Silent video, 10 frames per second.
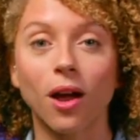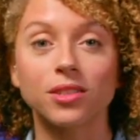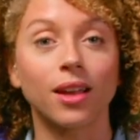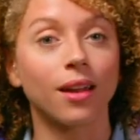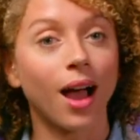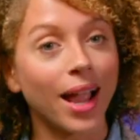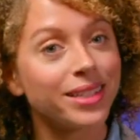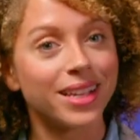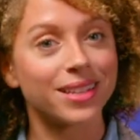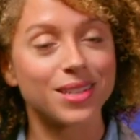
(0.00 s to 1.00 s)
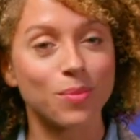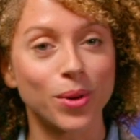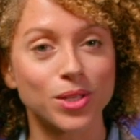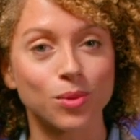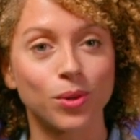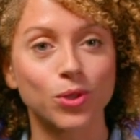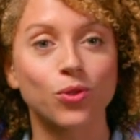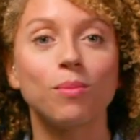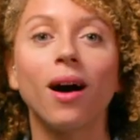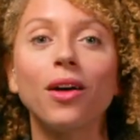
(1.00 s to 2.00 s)
draws on ITSM principles
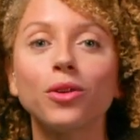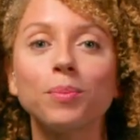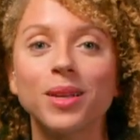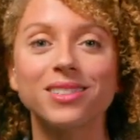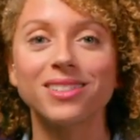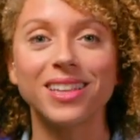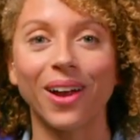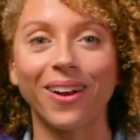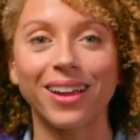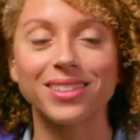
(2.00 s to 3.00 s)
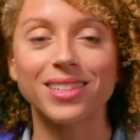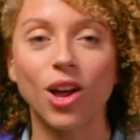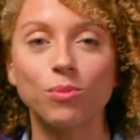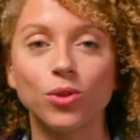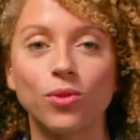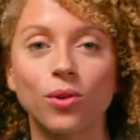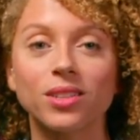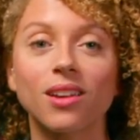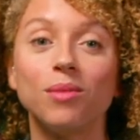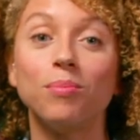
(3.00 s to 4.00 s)
from other business areas to help you
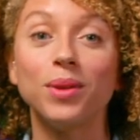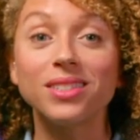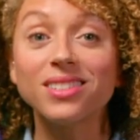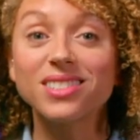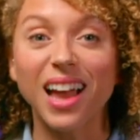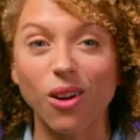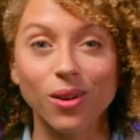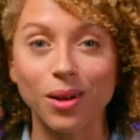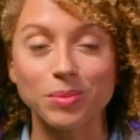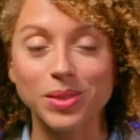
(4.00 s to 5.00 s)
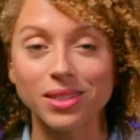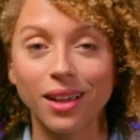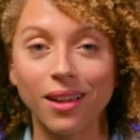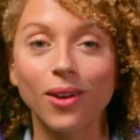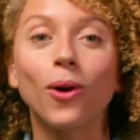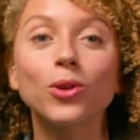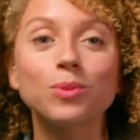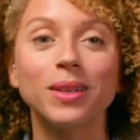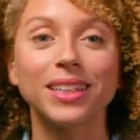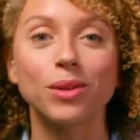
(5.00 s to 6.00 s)
focus on business outcomes
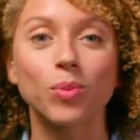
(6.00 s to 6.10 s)
ultimately